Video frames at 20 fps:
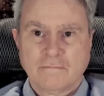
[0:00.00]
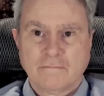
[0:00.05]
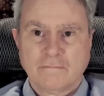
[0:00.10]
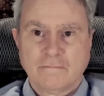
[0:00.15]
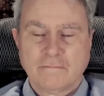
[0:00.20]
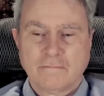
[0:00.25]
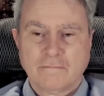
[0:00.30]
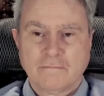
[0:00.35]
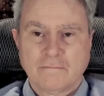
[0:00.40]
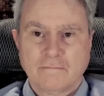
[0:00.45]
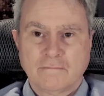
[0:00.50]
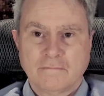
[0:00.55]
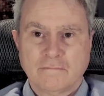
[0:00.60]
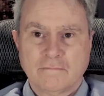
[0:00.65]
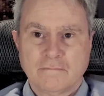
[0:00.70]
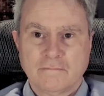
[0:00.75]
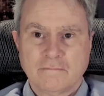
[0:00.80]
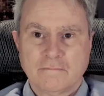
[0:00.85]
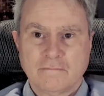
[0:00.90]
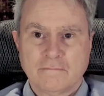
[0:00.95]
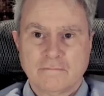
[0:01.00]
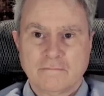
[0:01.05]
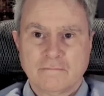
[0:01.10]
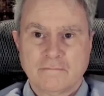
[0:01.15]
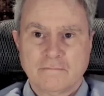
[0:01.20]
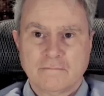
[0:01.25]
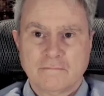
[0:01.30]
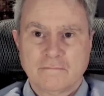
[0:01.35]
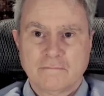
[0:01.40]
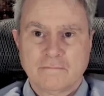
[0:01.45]

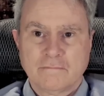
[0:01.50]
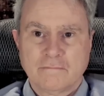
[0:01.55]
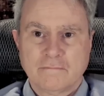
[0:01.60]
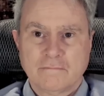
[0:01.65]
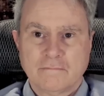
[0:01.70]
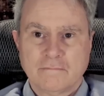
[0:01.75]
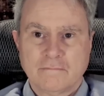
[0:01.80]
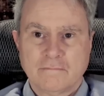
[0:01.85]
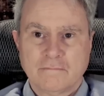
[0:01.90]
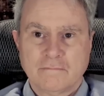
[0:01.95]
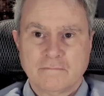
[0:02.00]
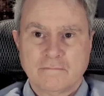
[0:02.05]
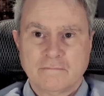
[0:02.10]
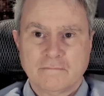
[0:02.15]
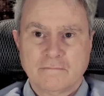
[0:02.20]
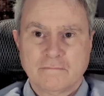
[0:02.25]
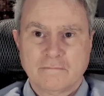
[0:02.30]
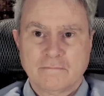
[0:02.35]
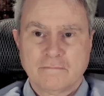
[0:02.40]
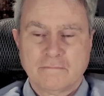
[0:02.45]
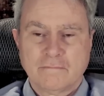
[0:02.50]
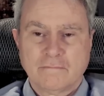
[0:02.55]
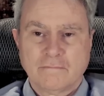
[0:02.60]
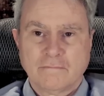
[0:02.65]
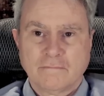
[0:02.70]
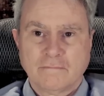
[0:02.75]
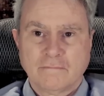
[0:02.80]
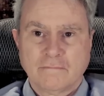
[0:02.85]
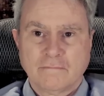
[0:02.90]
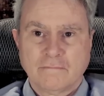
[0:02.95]

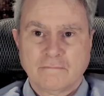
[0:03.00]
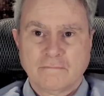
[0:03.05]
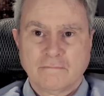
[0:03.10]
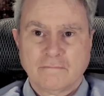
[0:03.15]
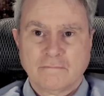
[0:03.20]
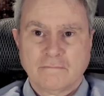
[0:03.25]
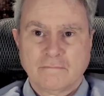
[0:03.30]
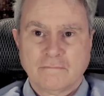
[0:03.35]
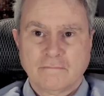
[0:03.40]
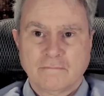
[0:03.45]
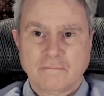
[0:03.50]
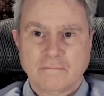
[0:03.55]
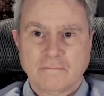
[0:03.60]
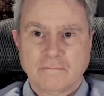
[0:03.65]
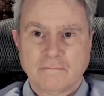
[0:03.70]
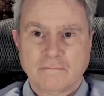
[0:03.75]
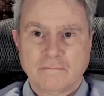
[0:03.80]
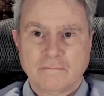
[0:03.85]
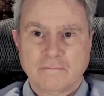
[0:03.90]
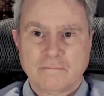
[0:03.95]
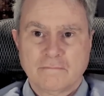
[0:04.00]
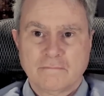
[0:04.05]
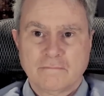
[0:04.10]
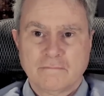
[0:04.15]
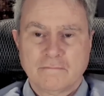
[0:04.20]
[no speech]